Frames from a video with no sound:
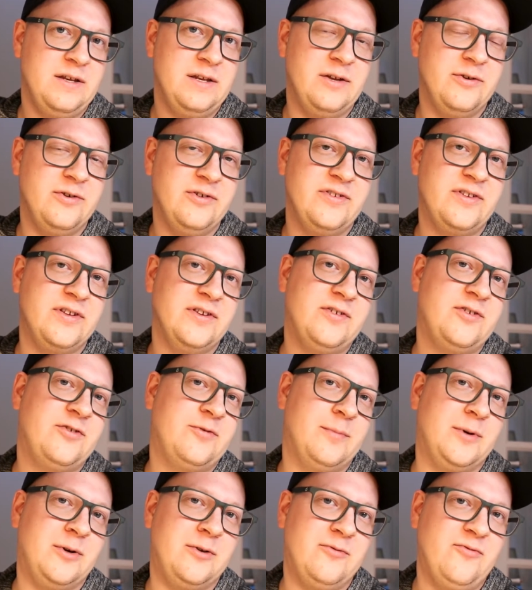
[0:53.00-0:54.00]
There's this
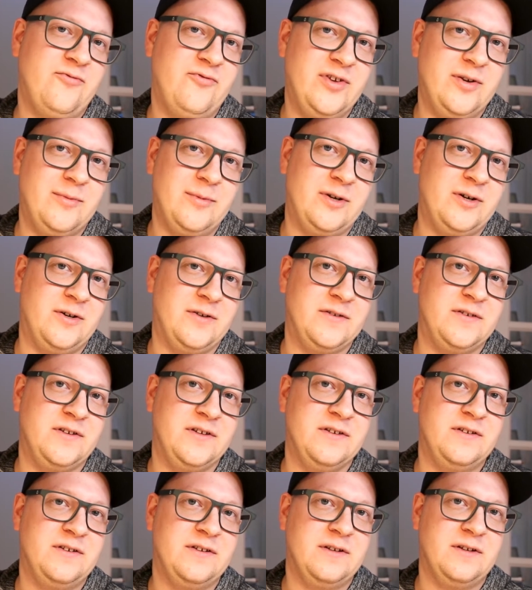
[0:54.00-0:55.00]
small film
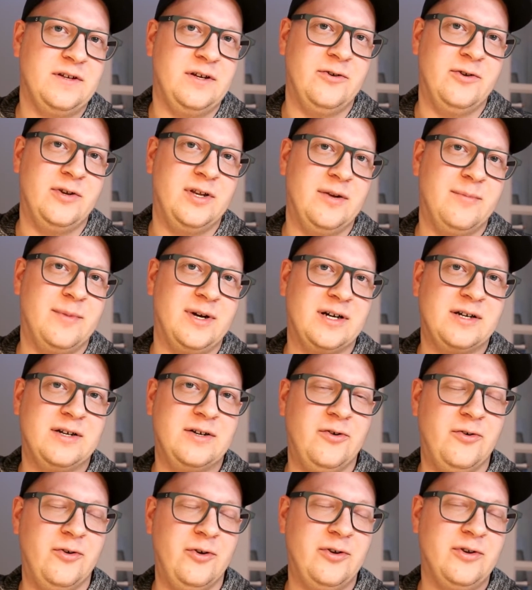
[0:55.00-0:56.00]
contest here in Denmark
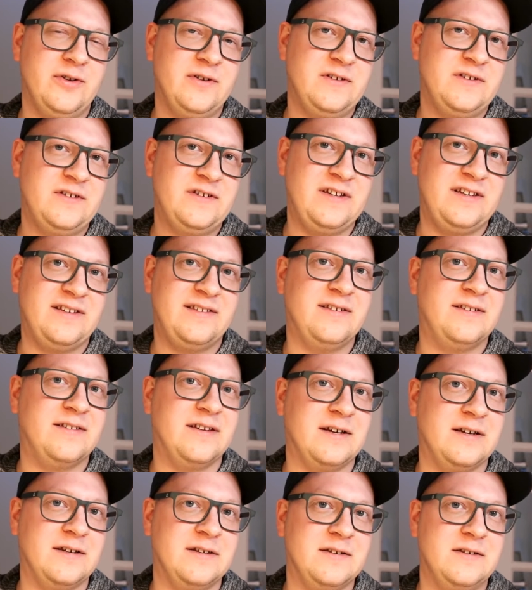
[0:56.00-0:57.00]
called 60
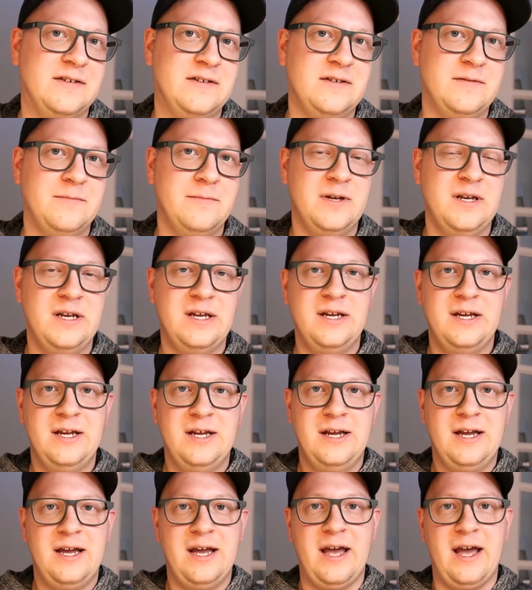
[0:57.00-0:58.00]
Seconds.
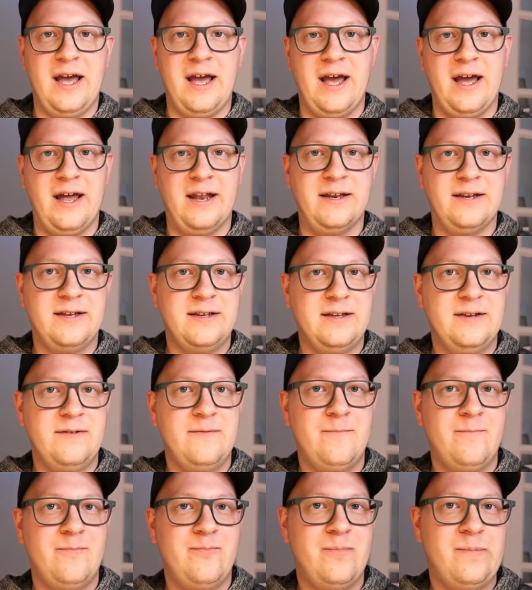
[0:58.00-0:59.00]
And
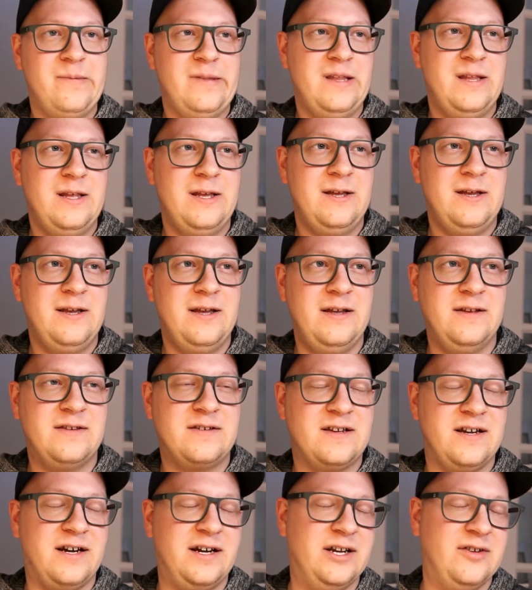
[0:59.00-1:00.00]

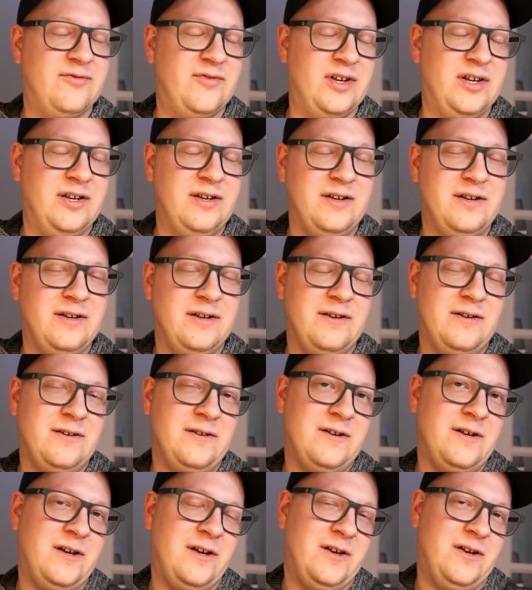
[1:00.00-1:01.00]
it's kind of
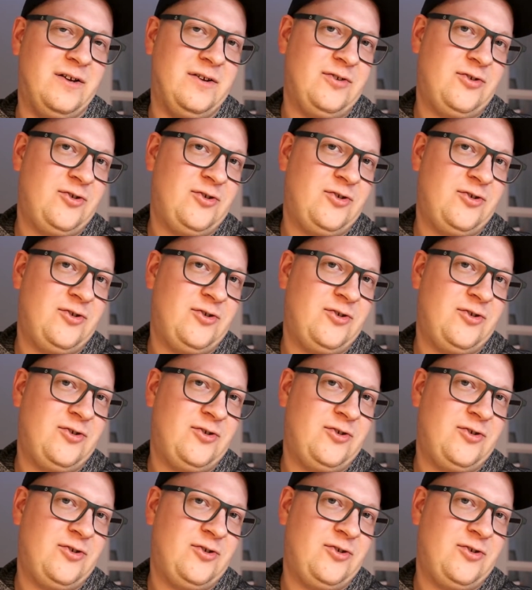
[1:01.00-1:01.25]
a